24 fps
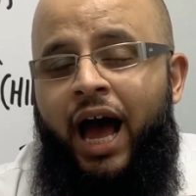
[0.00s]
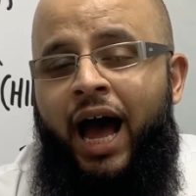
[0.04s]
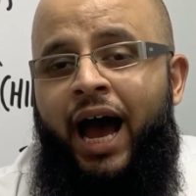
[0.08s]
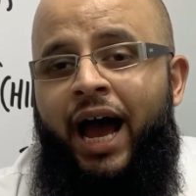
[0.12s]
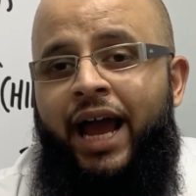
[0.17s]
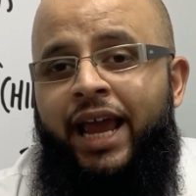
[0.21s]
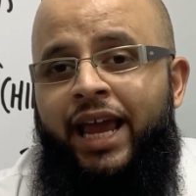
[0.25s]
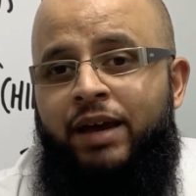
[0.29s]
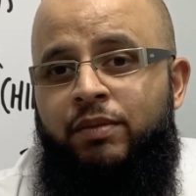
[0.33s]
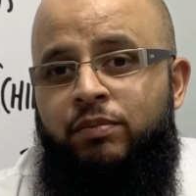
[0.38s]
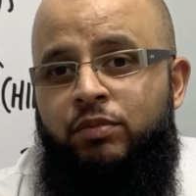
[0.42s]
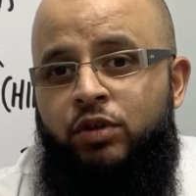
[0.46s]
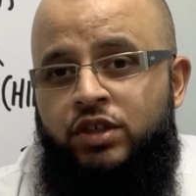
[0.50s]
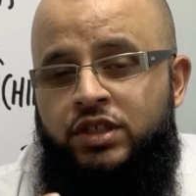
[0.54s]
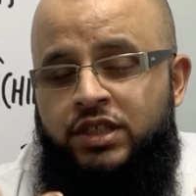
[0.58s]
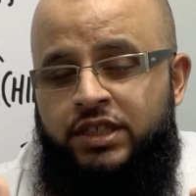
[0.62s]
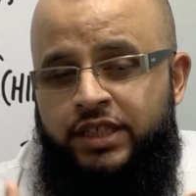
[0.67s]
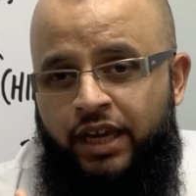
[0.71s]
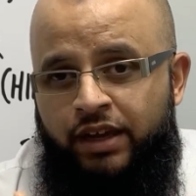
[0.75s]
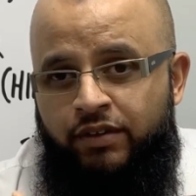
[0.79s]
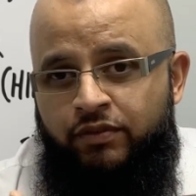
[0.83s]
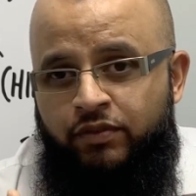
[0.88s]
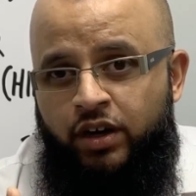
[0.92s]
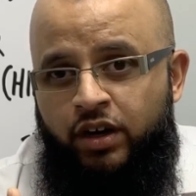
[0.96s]
I am your
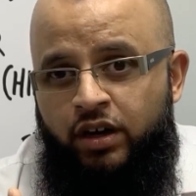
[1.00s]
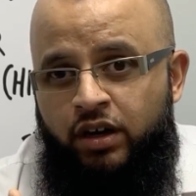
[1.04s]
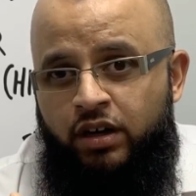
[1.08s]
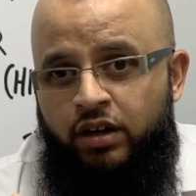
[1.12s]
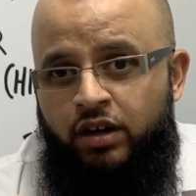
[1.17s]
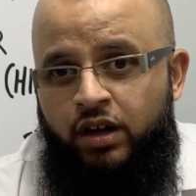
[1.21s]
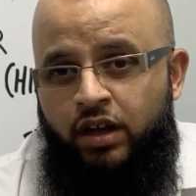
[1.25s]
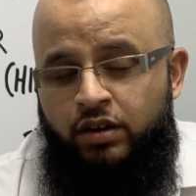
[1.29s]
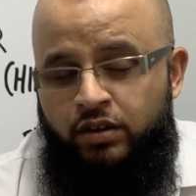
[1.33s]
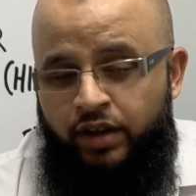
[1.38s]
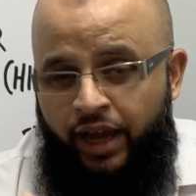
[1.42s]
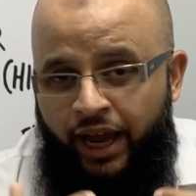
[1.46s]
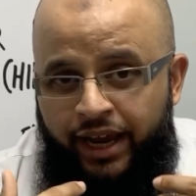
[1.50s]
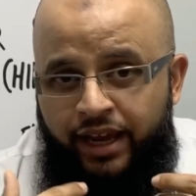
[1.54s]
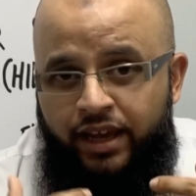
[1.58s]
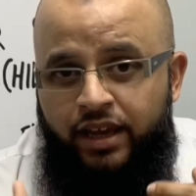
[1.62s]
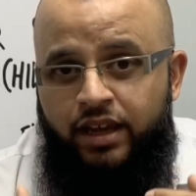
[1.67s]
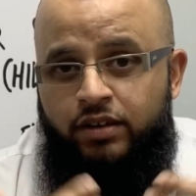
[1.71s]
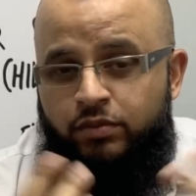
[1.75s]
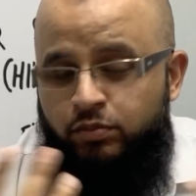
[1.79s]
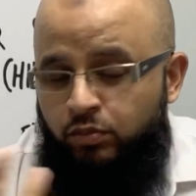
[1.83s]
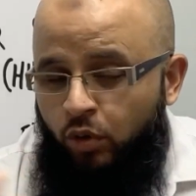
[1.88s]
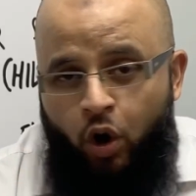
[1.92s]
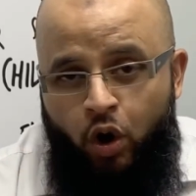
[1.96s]
savior, like
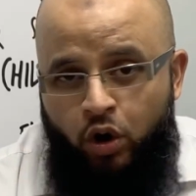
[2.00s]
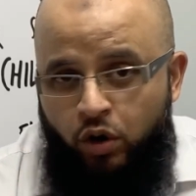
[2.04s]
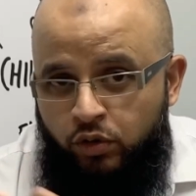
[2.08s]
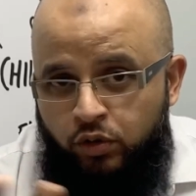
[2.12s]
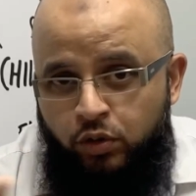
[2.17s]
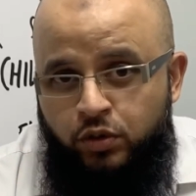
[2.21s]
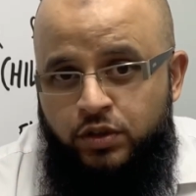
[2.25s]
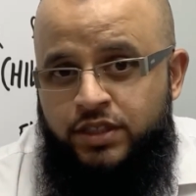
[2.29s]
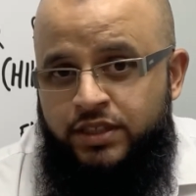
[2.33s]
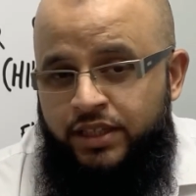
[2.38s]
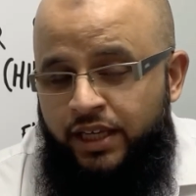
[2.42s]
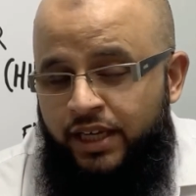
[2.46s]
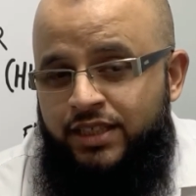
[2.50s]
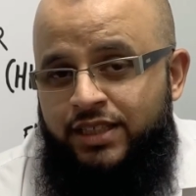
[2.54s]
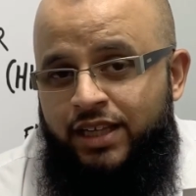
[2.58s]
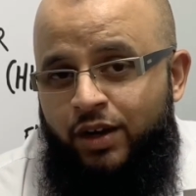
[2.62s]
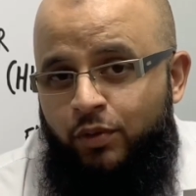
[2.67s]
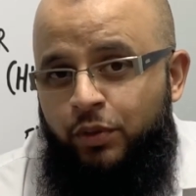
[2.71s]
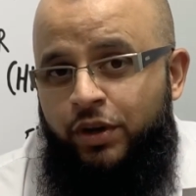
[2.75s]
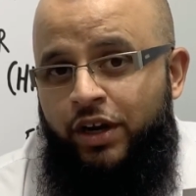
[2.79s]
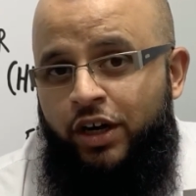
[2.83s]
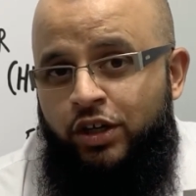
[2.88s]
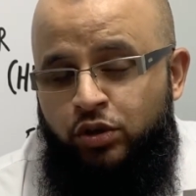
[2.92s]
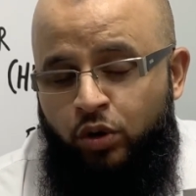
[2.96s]
all of those things that
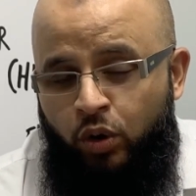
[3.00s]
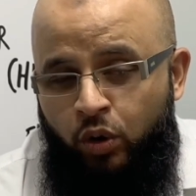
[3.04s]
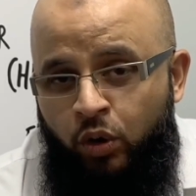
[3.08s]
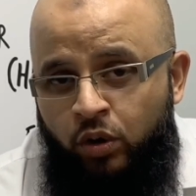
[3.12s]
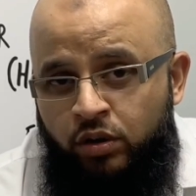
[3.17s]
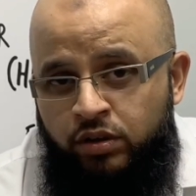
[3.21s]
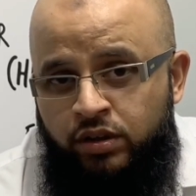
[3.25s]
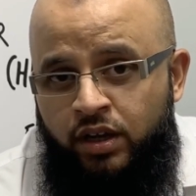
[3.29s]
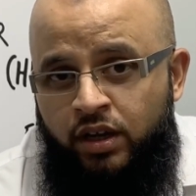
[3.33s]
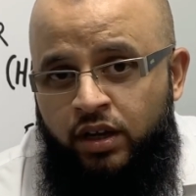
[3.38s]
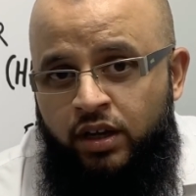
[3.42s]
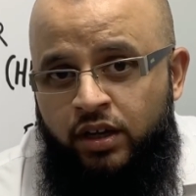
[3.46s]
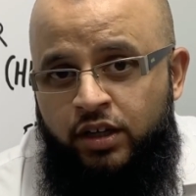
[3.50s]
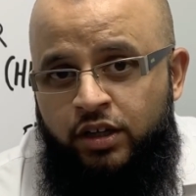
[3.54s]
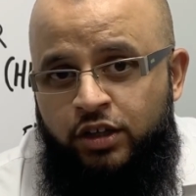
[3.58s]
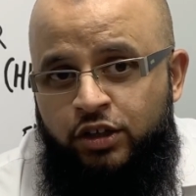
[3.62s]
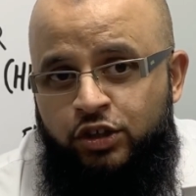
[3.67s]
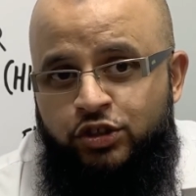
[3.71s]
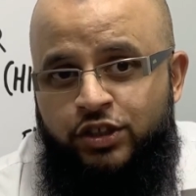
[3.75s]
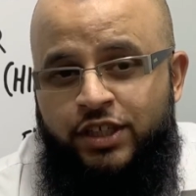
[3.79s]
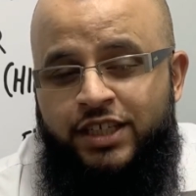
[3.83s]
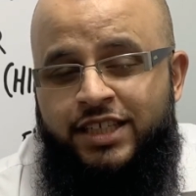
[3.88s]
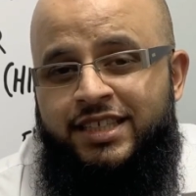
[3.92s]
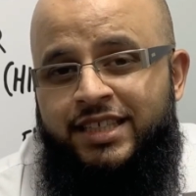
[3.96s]
we are told,
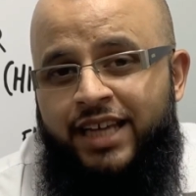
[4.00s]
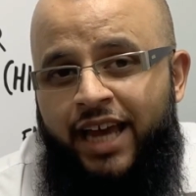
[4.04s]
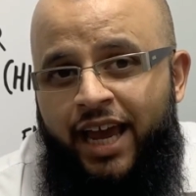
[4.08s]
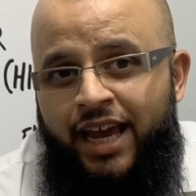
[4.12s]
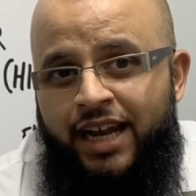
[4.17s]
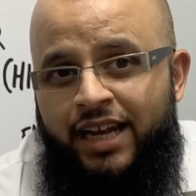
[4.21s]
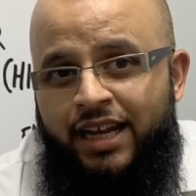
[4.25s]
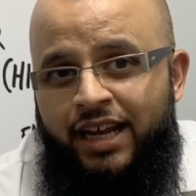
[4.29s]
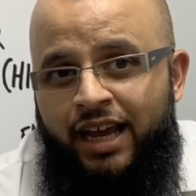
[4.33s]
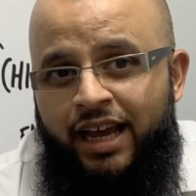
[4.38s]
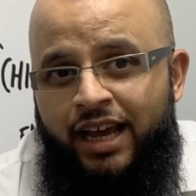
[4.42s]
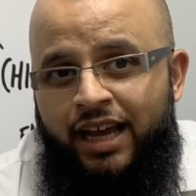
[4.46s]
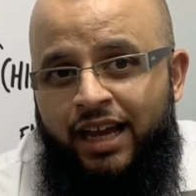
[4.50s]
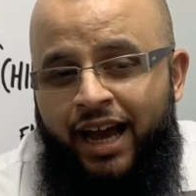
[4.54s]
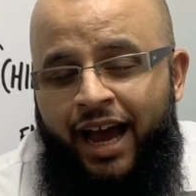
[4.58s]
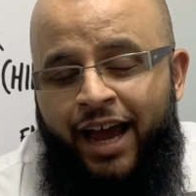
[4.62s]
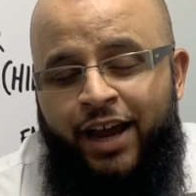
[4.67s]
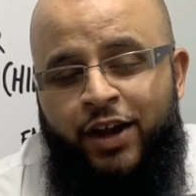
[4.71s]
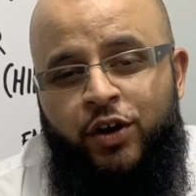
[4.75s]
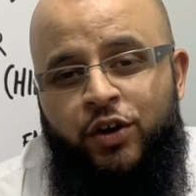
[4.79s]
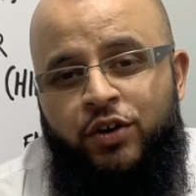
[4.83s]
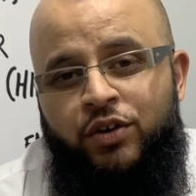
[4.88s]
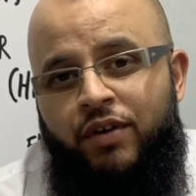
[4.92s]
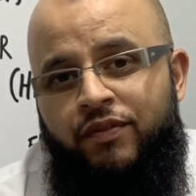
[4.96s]
she said, I
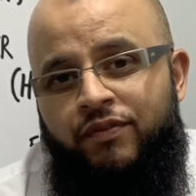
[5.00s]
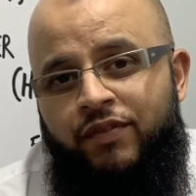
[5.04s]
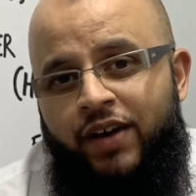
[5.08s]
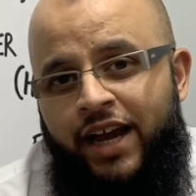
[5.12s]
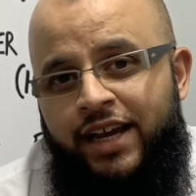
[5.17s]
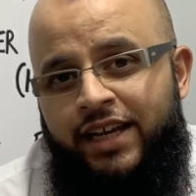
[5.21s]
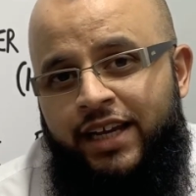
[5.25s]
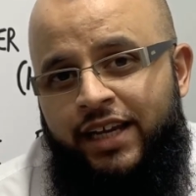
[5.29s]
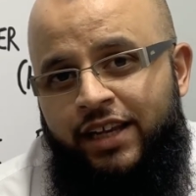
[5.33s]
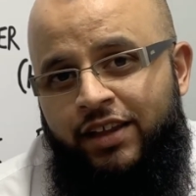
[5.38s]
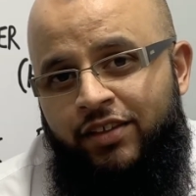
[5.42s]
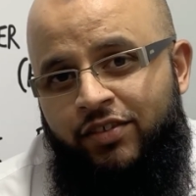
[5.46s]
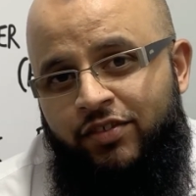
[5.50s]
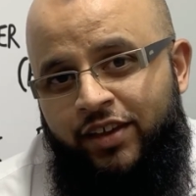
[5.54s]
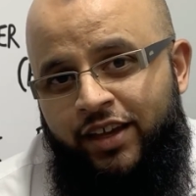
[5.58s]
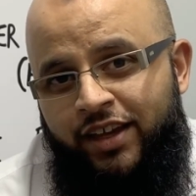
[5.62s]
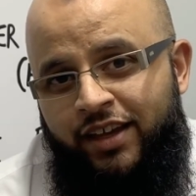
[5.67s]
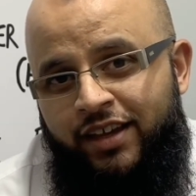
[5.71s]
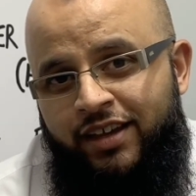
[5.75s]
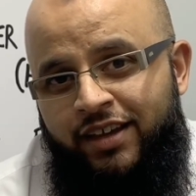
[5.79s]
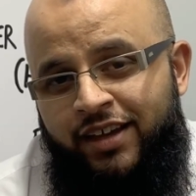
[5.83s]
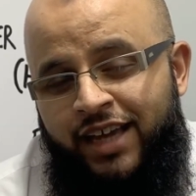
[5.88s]
could not find anything.